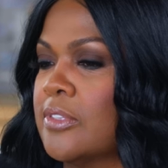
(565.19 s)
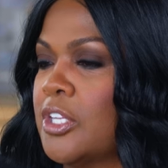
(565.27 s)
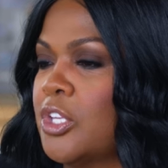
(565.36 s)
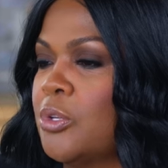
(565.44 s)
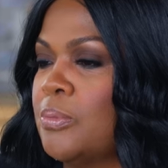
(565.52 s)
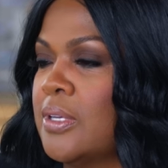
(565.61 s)
the
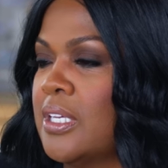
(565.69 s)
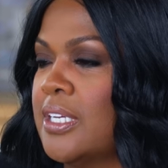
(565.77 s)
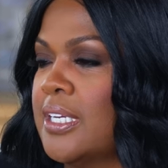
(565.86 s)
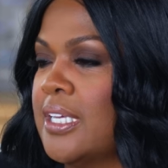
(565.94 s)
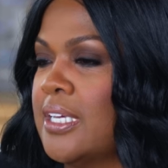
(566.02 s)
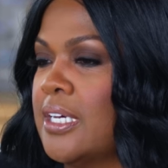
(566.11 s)

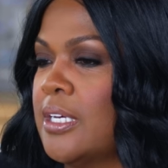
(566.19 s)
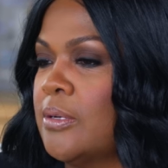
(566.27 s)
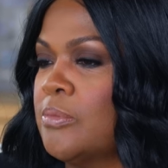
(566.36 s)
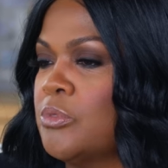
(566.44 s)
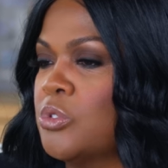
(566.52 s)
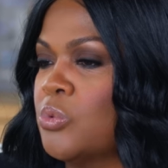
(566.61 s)
humility
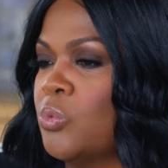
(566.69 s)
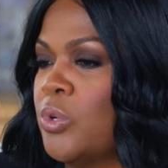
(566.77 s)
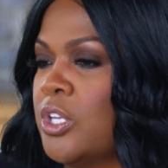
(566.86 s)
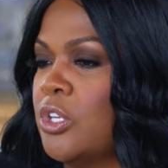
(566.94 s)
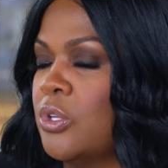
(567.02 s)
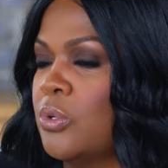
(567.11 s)
comes
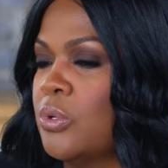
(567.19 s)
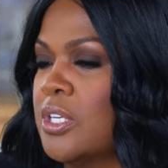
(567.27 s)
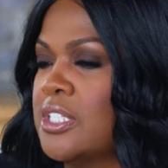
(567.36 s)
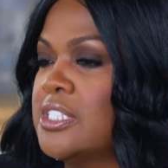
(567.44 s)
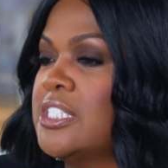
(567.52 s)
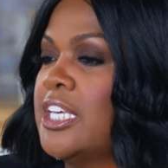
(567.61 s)
when you
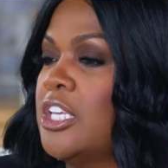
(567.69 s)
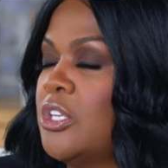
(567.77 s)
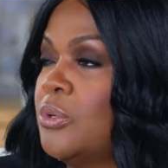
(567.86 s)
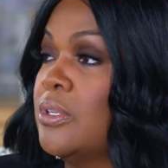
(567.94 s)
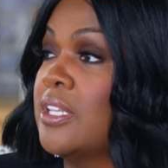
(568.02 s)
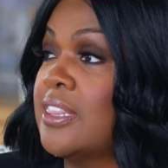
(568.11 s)

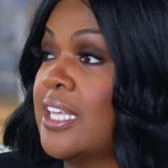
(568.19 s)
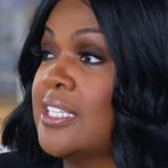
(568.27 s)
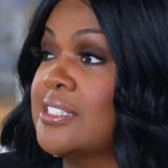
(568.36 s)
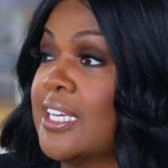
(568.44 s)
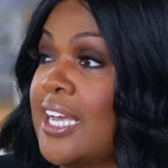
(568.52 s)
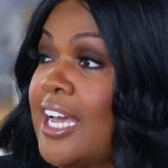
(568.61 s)
continue in the
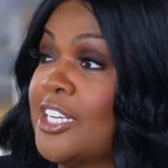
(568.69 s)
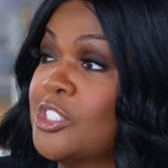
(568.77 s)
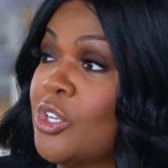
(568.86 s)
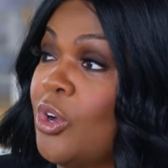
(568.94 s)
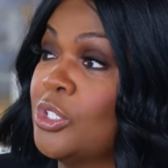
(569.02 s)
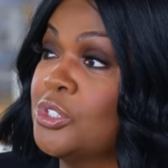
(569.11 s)
things that God has
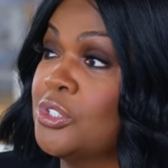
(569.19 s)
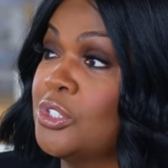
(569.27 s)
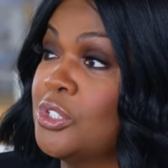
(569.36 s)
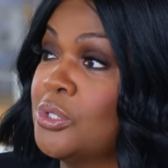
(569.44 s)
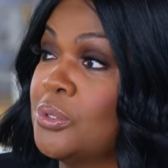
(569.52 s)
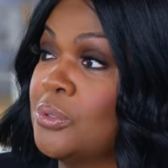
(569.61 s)
called you to
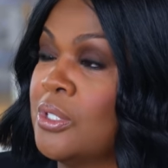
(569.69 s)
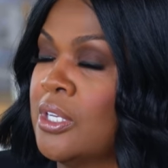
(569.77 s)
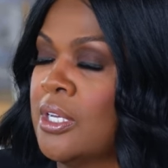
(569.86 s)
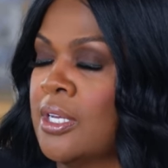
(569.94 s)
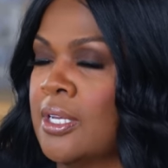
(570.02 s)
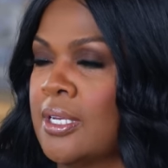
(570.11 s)
do. Mm -hmm.